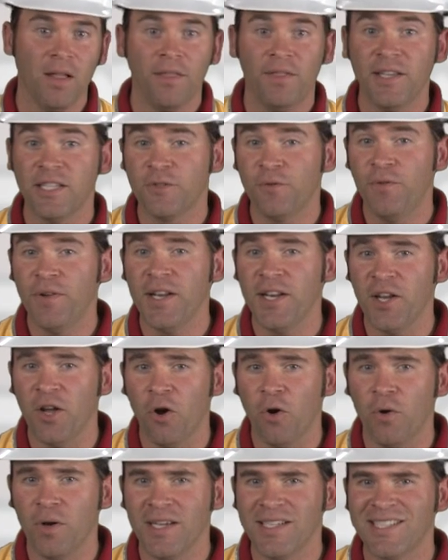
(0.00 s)
This
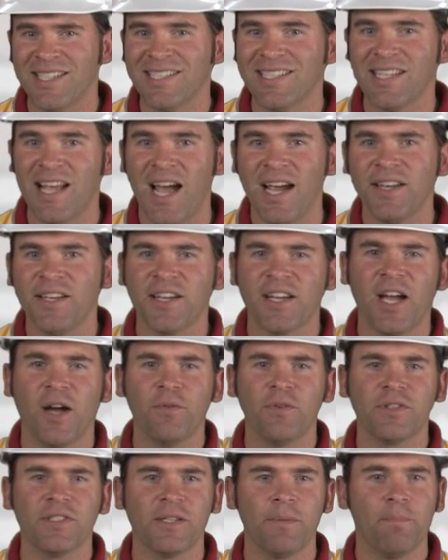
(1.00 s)
video is designed to
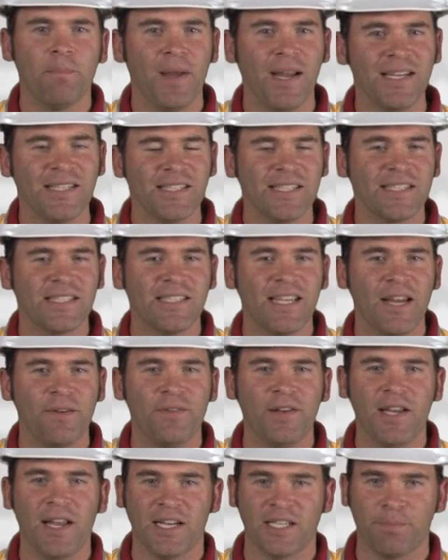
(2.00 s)
cover some basic
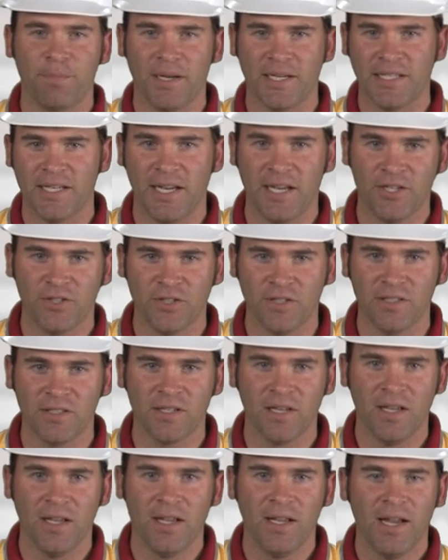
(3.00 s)
safety
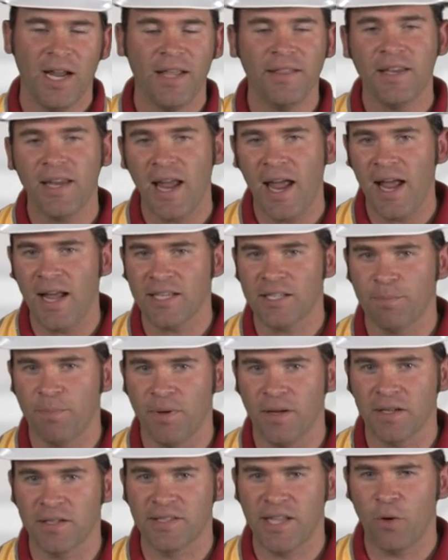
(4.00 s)
expectations and the
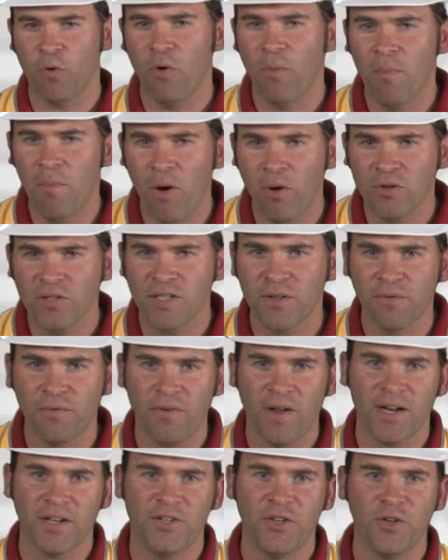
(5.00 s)
aspects that will most
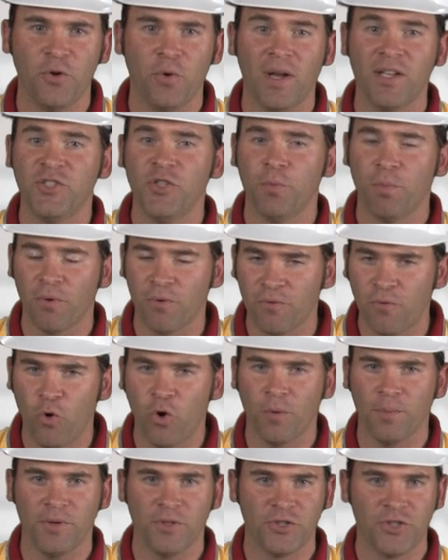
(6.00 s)
affect you as you
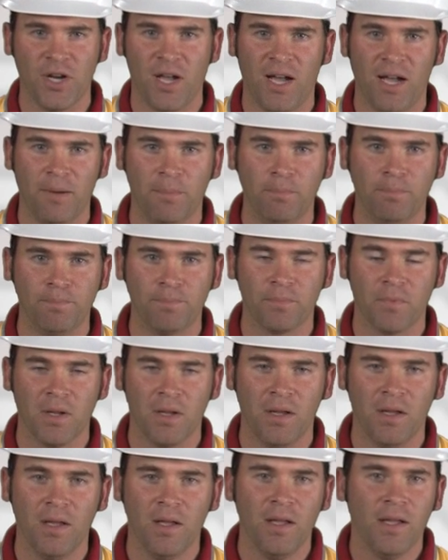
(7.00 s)
perform your job.
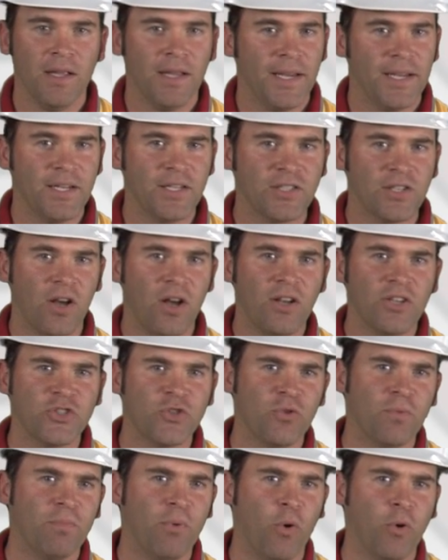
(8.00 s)
It is
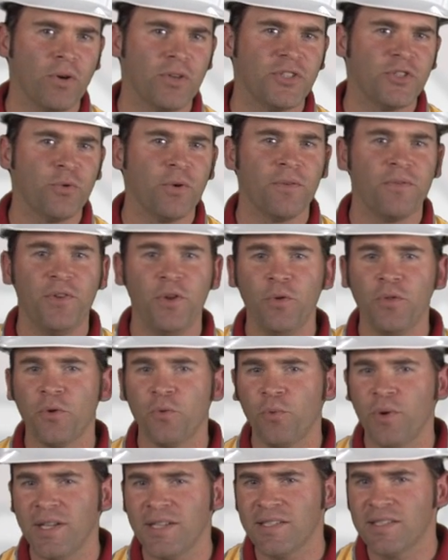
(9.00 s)
also important to review the
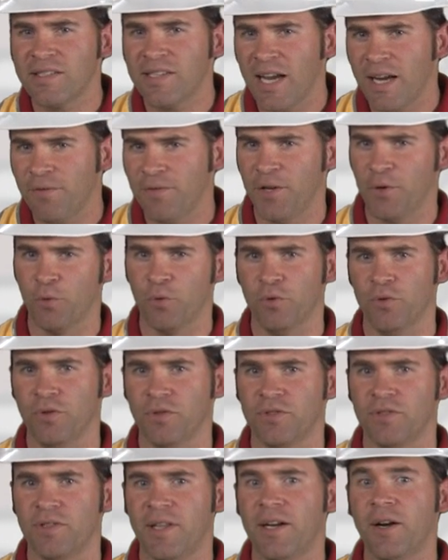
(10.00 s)
written safety
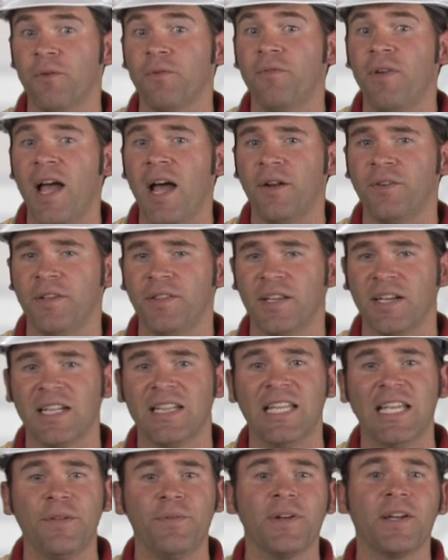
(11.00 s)
rules that are found in the
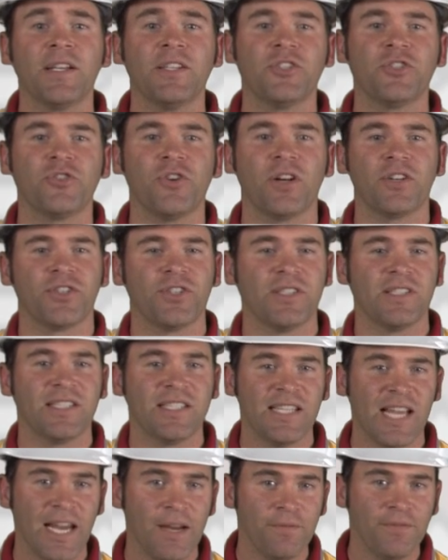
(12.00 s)
Cleveland Construction
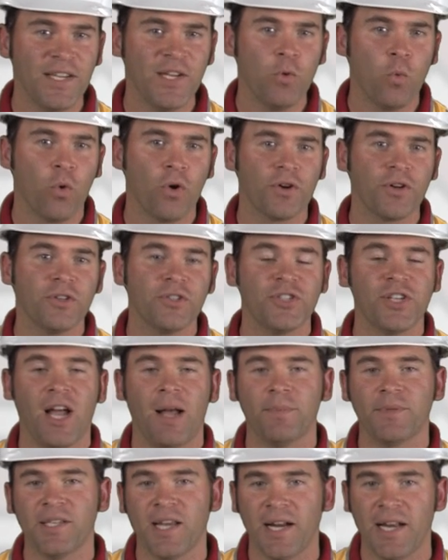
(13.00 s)
Safety Worker
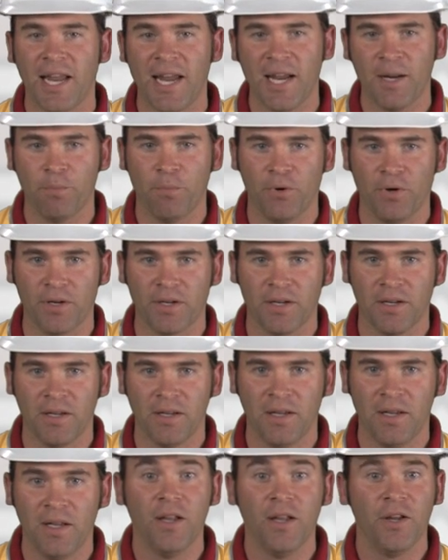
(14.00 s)
Job Site Handbook,
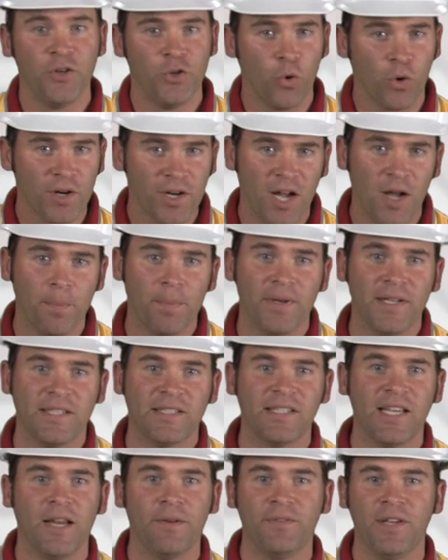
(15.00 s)
your company's
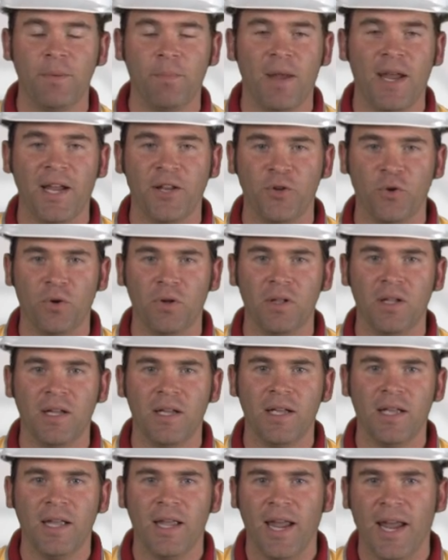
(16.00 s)
safety manual,
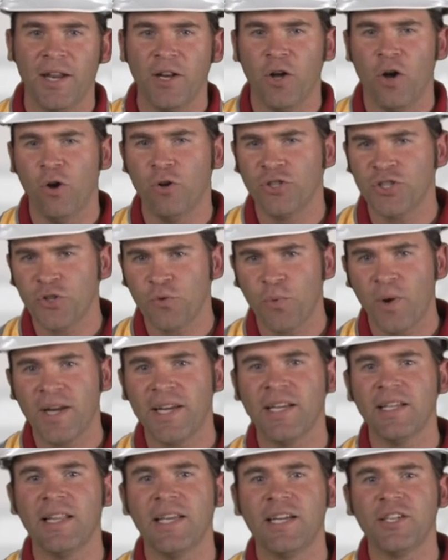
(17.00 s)
and OSHA
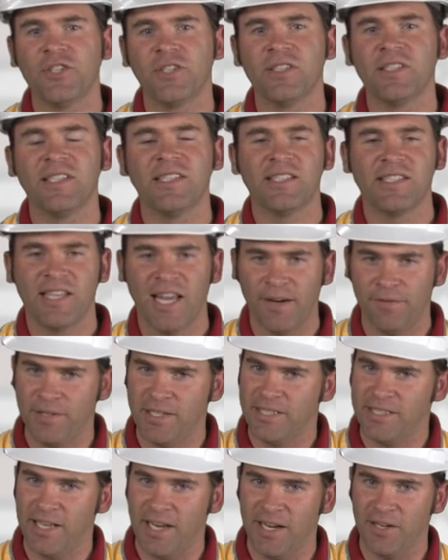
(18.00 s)
regulations and
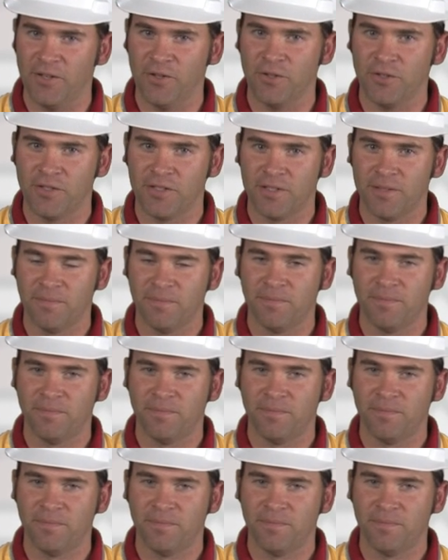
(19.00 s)
safety standards.